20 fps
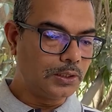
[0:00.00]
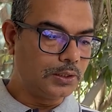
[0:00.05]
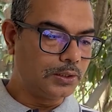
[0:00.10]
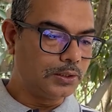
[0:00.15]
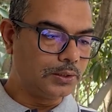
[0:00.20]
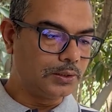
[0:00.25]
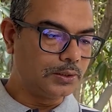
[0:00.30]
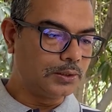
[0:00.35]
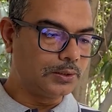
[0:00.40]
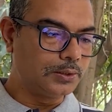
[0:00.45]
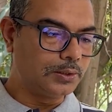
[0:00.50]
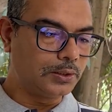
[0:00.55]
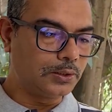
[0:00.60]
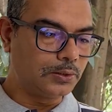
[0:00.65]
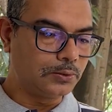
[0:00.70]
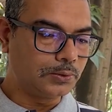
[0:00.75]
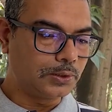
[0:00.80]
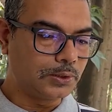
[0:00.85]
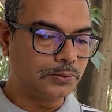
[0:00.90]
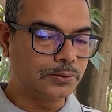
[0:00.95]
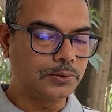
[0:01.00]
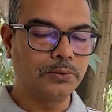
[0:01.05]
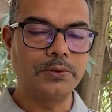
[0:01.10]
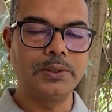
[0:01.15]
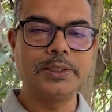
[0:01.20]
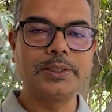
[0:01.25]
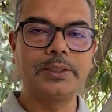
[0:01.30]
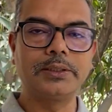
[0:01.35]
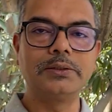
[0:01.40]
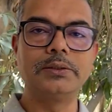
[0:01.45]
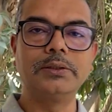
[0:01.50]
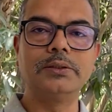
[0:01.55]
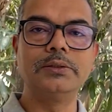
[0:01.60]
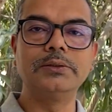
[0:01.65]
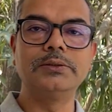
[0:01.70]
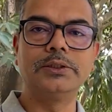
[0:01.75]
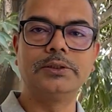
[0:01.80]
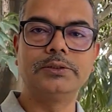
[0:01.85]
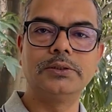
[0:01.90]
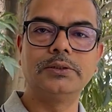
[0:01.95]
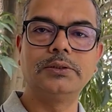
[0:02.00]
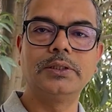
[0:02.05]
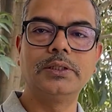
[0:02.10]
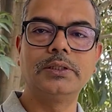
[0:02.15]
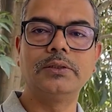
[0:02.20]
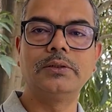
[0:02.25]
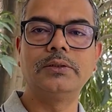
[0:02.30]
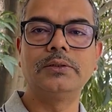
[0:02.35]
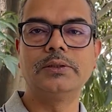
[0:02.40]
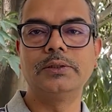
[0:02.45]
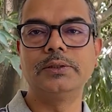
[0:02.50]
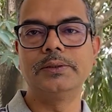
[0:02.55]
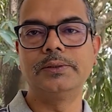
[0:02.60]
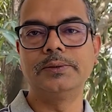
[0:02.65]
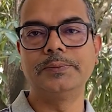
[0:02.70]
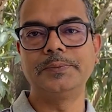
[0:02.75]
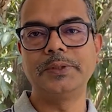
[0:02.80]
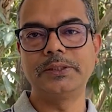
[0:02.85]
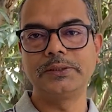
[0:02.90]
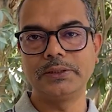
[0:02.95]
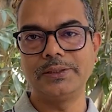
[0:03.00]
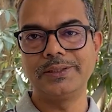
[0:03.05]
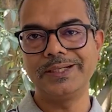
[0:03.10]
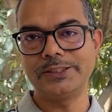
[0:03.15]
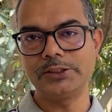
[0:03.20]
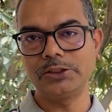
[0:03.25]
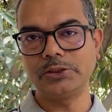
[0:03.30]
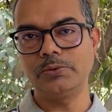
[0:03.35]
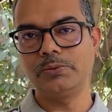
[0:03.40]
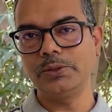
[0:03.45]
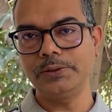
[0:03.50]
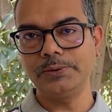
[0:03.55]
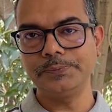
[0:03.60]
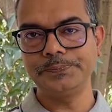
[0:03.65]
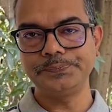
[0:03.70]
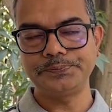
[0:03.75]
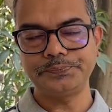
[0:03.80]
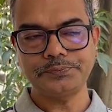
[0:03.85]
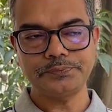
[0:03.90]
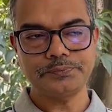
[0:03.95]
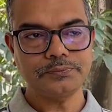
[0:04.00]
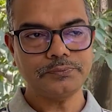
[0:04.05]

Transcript: how you like the session, and in the next one